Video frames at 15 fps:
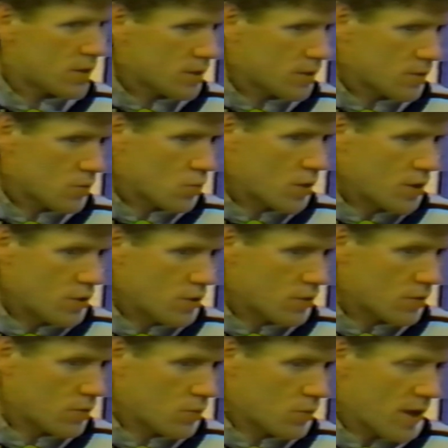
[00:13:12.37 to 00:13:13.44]
when
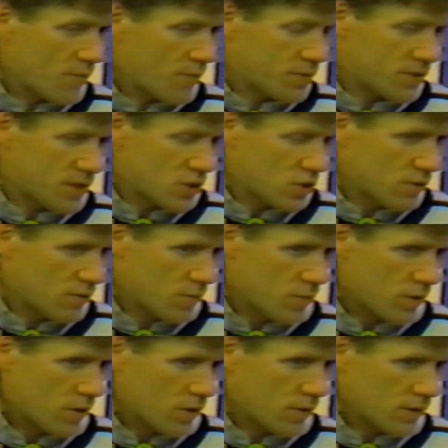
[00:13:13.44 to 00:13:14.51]
you have possession of the
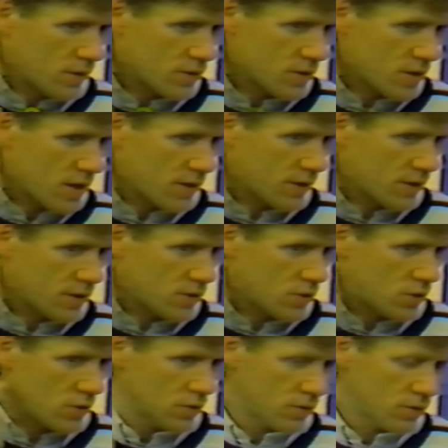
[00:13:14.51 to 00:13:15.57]
ball as an athlete,
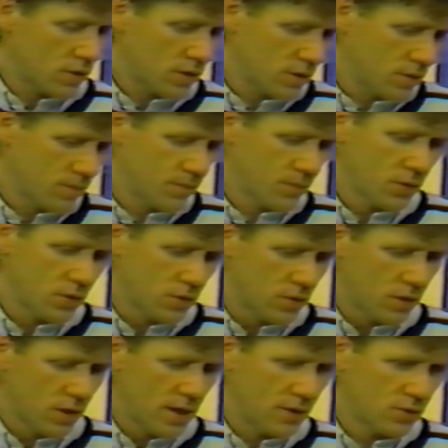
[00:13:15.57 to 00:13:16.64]
you're
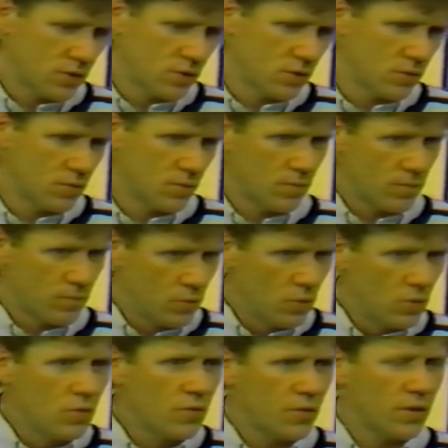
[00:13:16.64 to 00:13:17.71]
allowed to
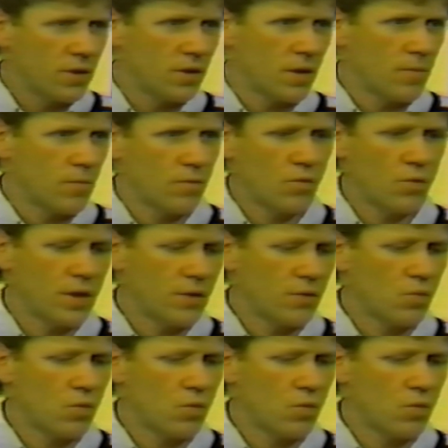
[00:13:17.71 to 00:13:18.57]
move in a number of ways.